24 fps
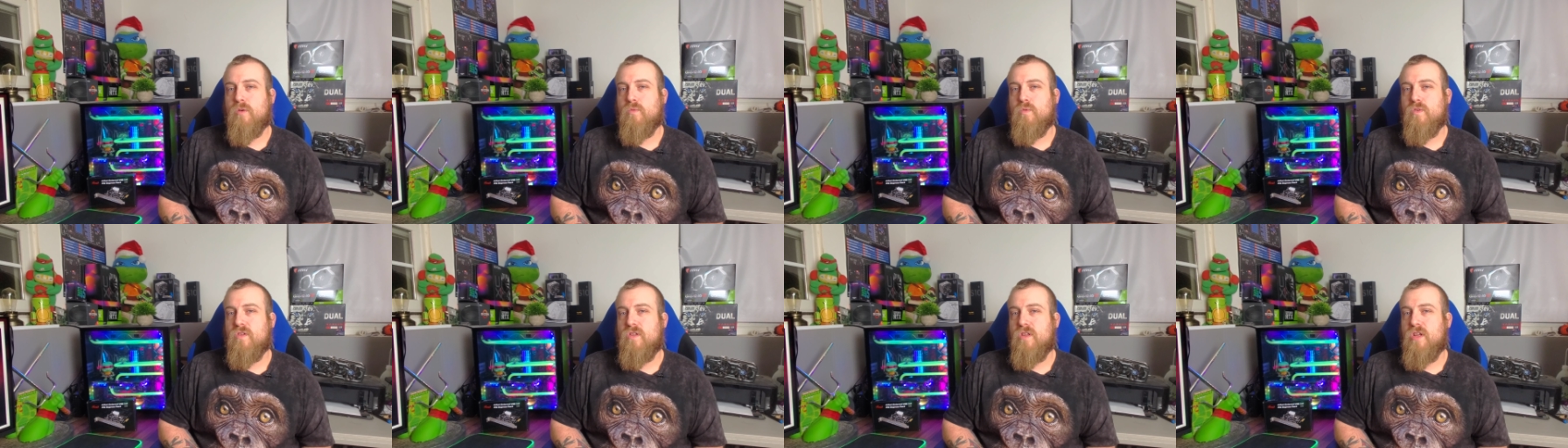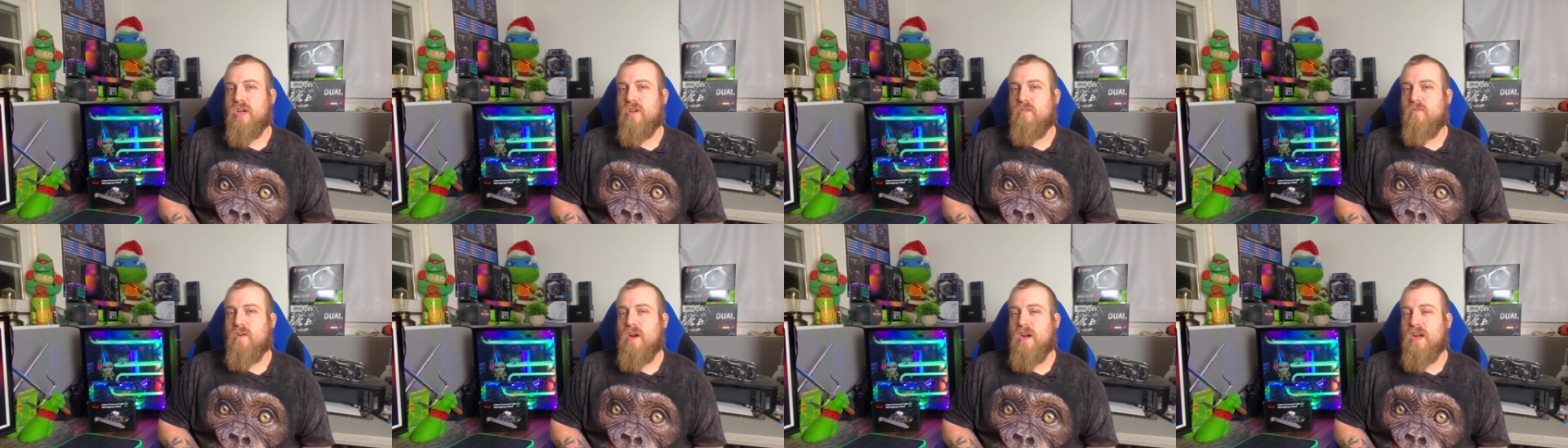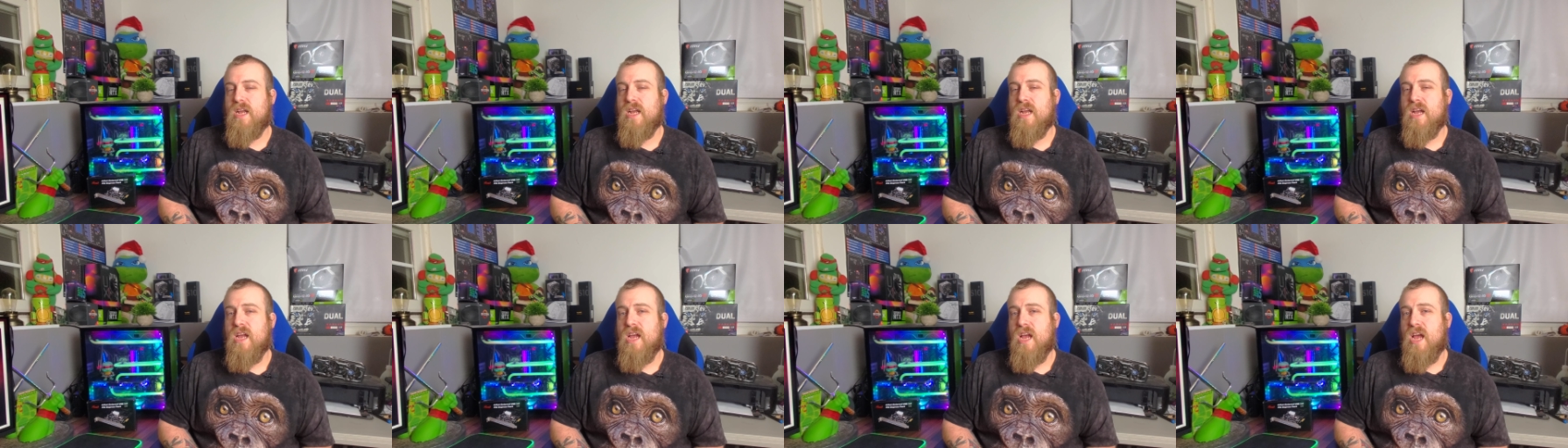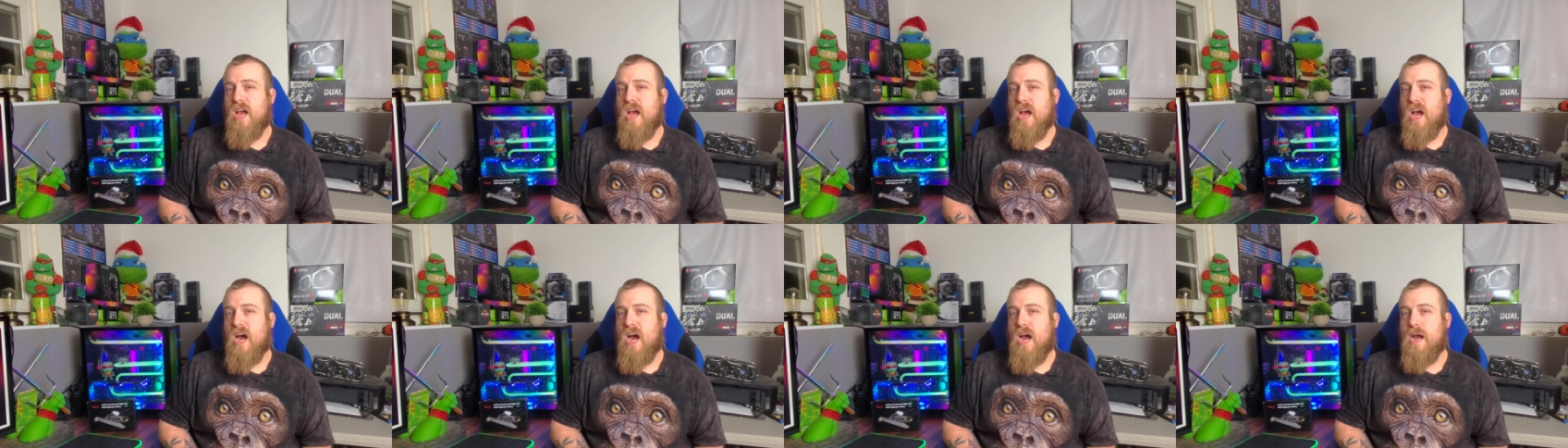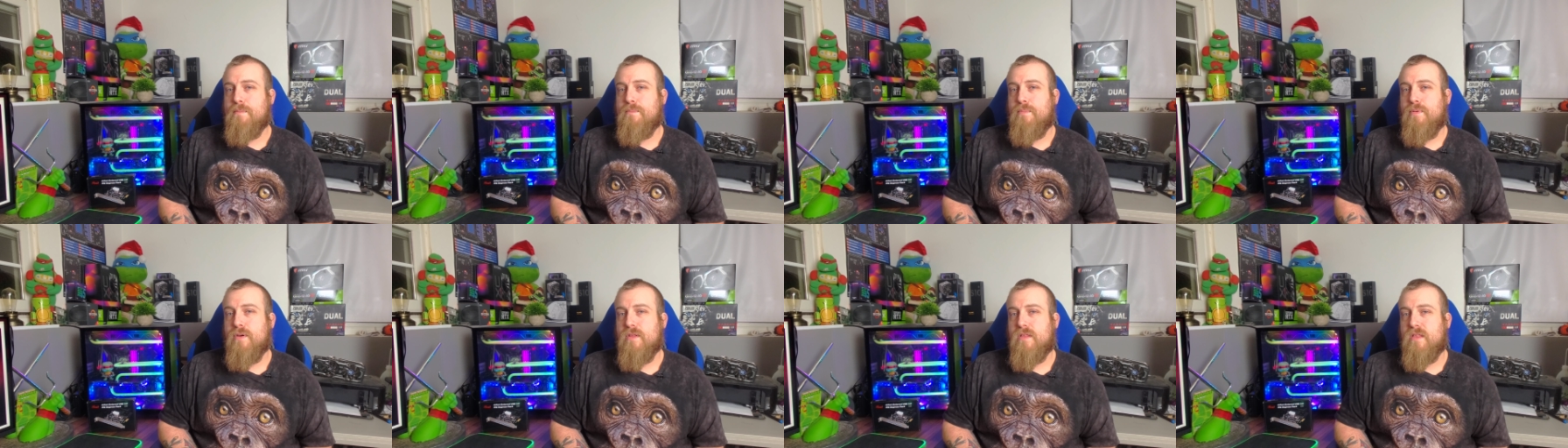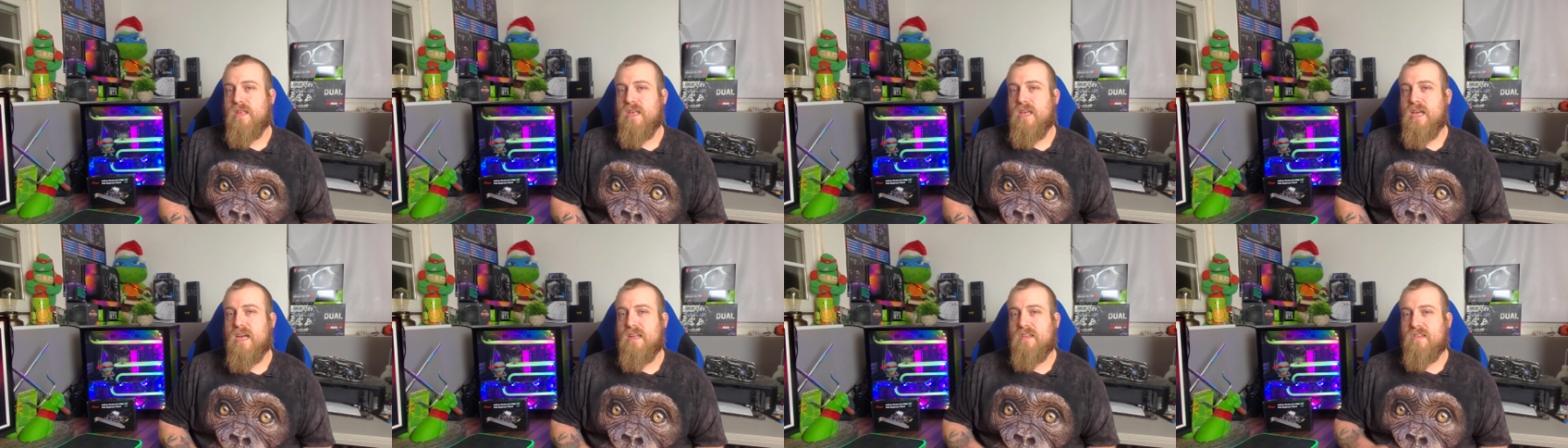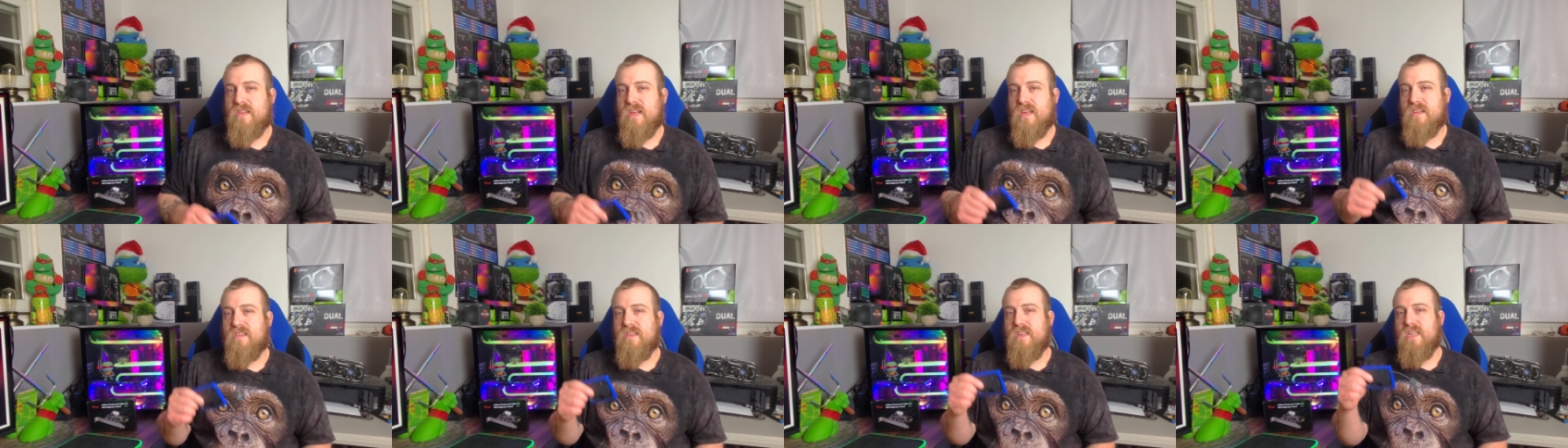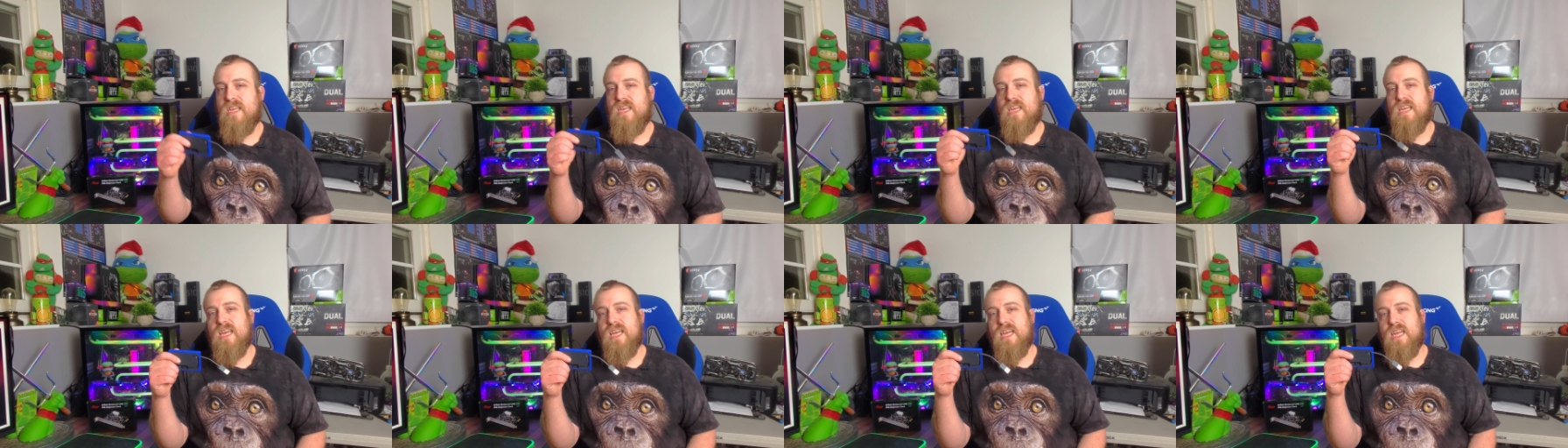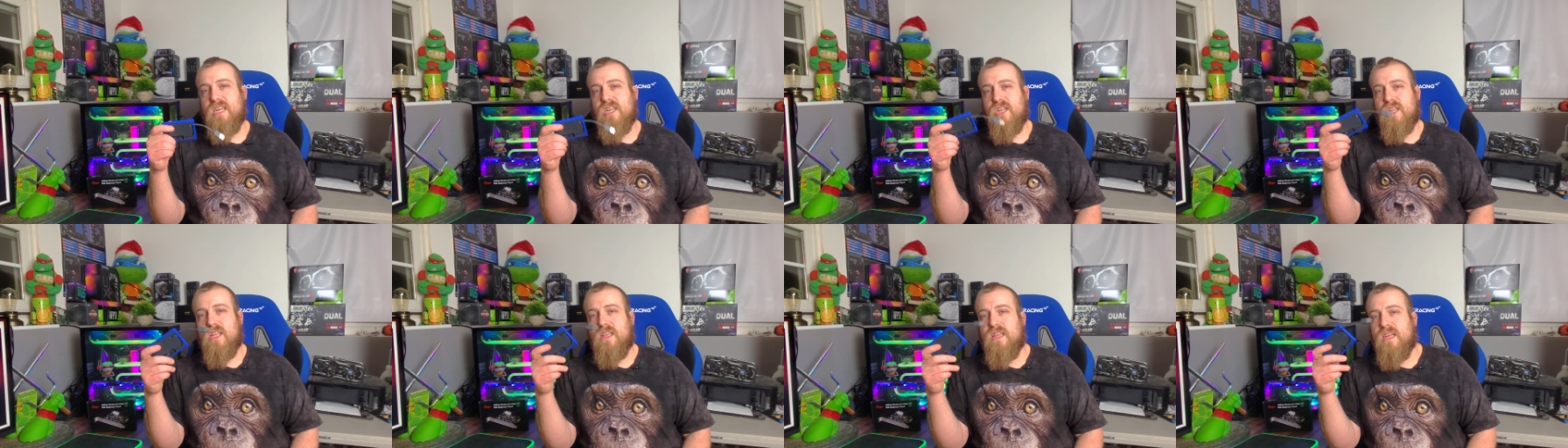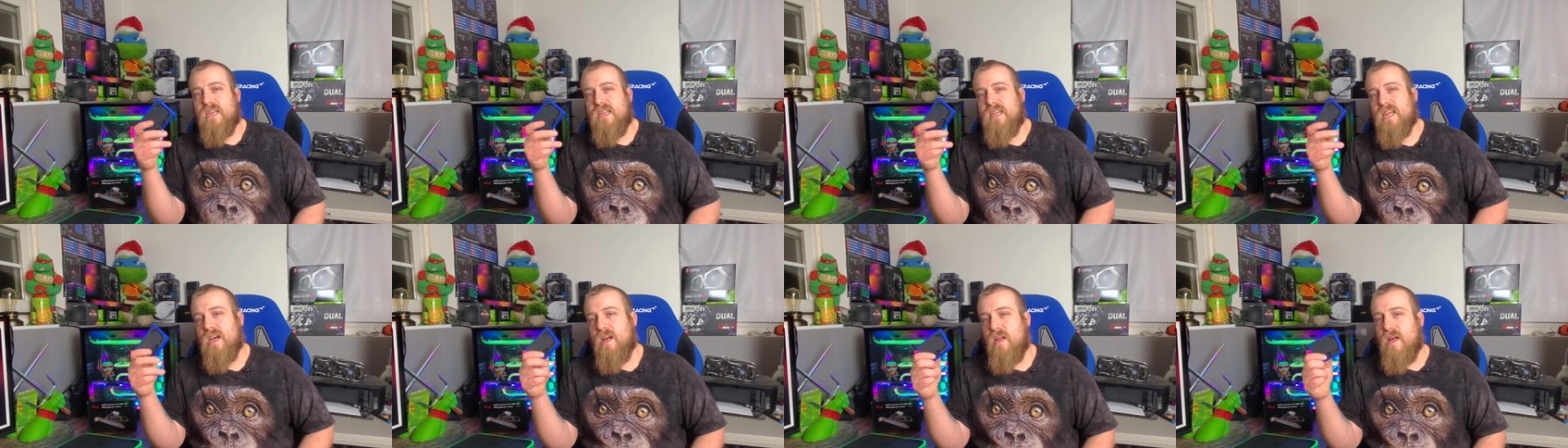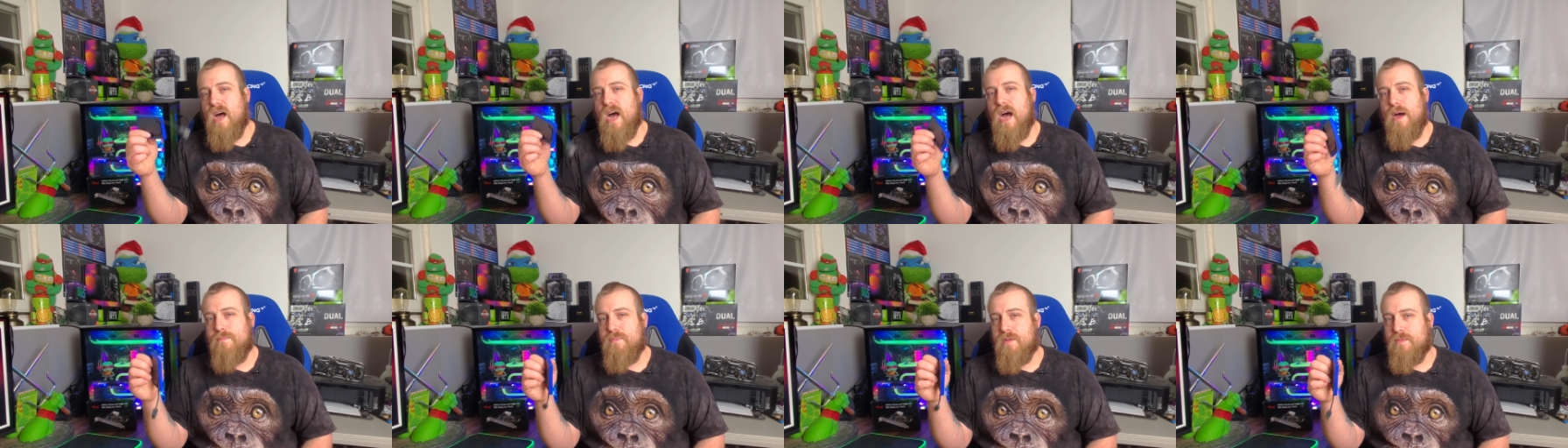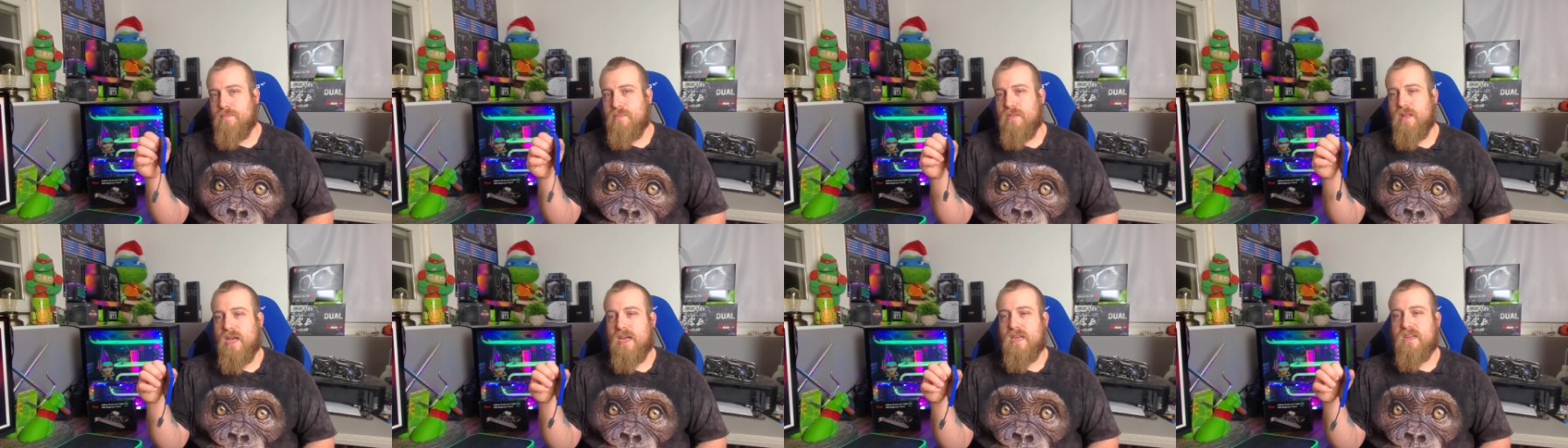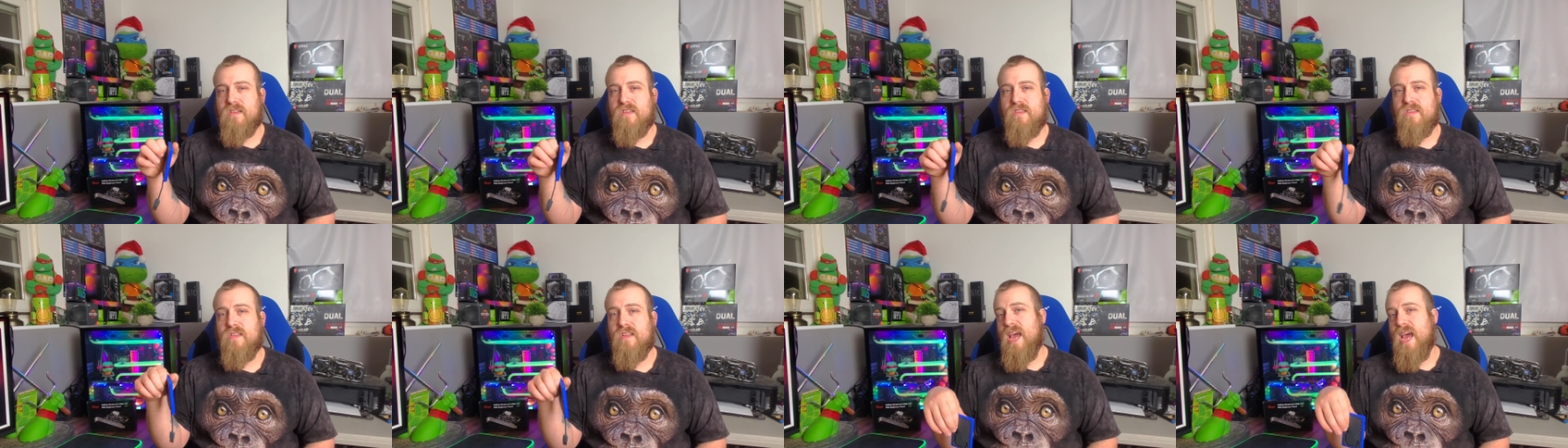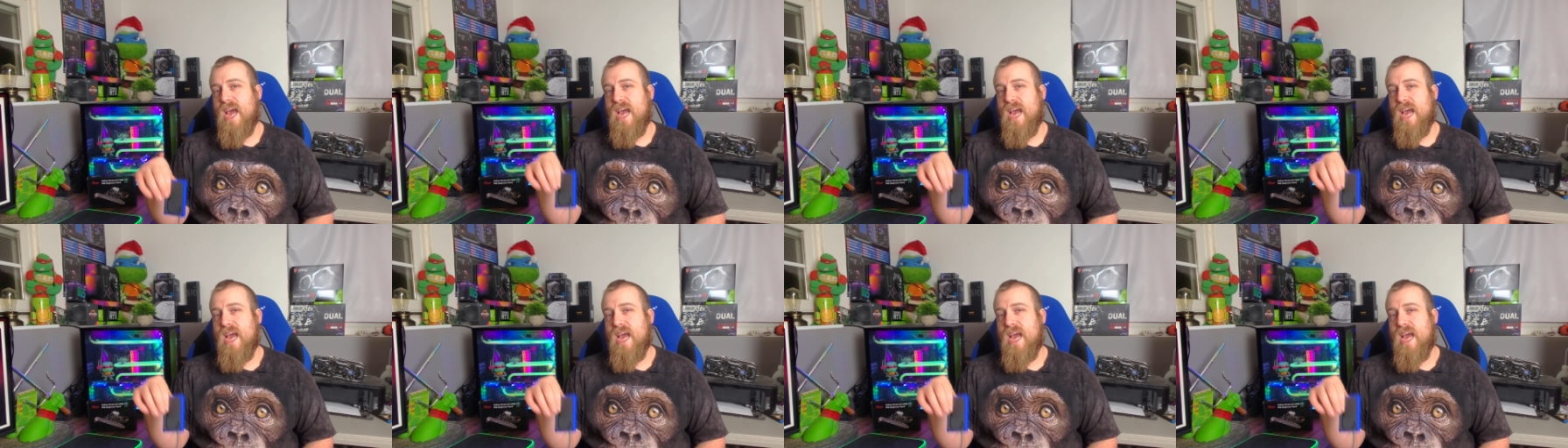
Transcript: was done running, I put the SSD into the Dell Optiplex